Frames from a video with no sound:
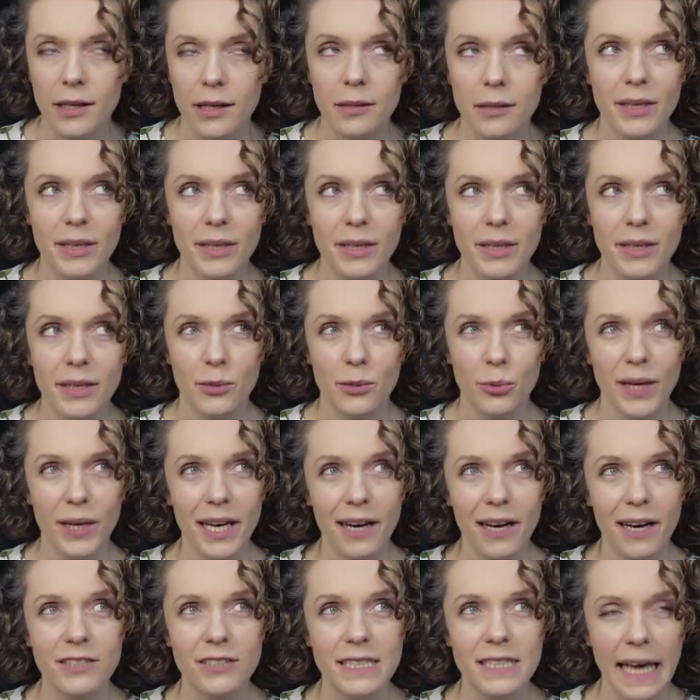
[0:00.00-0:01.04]
It means that we
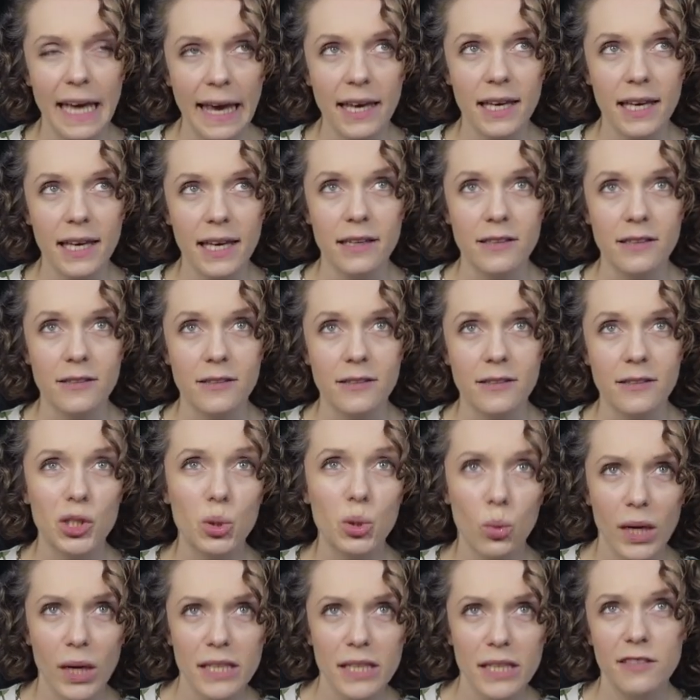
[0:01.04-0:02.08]
have taken
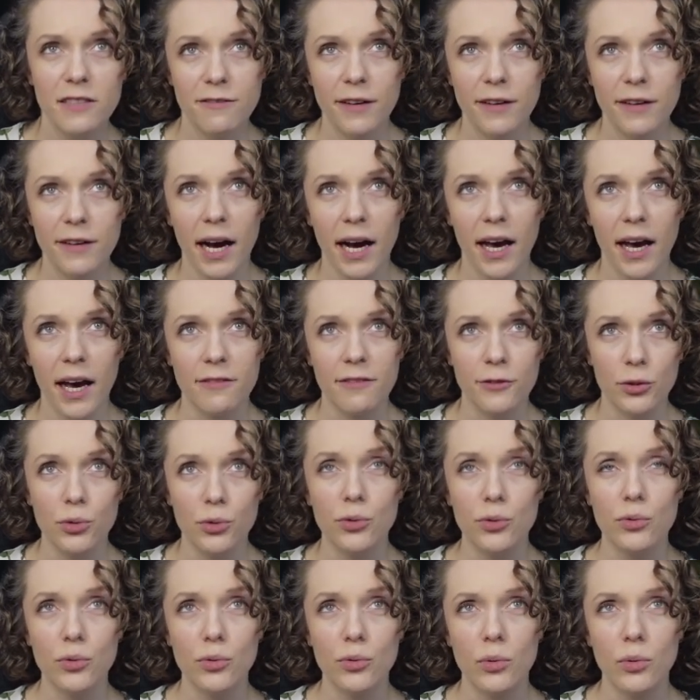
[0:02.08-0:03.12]
25
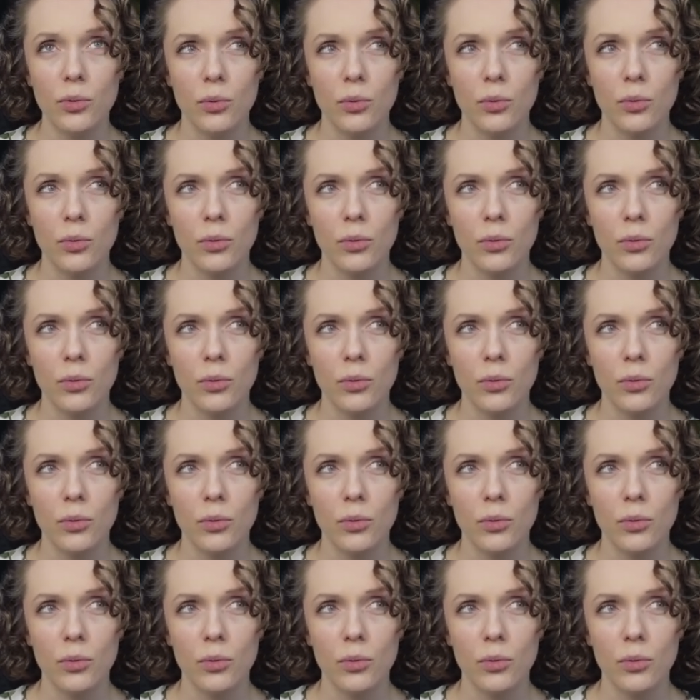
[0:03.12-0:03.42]
new